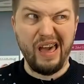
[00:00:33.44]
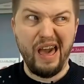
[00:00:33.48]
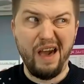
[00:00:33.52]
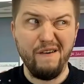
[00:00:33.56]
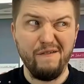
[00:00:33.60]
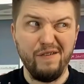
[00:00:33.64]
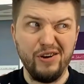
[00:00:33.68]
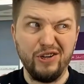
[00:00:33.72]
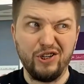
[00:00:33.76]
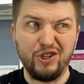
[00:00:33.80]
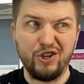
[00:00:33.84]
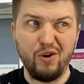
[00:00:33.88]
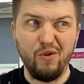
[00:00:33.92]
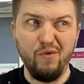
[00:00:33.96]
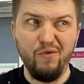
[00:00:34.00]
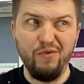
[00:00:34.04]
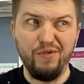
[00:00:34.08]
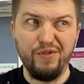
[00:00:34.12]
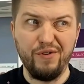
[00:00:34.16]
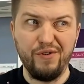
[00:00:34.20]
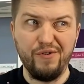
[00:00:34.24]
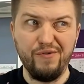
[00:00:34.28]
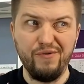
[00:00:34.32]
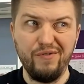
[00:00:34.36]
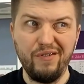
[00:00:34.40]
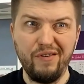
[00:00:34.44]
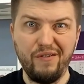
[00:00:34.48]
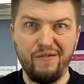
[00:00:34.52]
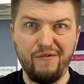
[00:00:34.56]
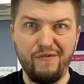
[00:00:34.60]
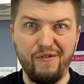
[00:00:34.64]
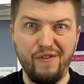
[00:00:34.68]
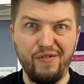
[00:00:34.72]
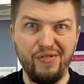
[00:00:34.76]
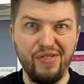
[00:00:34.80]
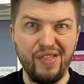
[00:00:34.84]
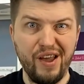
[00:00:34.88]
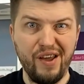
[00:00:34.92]
Have I shown the ruler
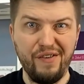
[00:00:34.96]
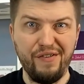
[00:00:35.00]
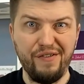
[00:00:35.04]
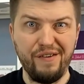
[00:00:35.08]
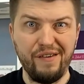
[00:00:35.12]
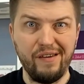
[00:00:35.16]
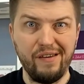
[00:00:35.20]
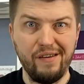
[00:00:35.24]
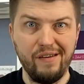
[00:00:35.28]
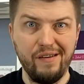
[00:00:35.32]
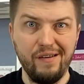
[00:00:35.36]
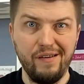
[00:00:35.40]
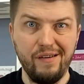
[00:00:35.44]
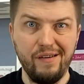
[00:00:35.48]
for nothing?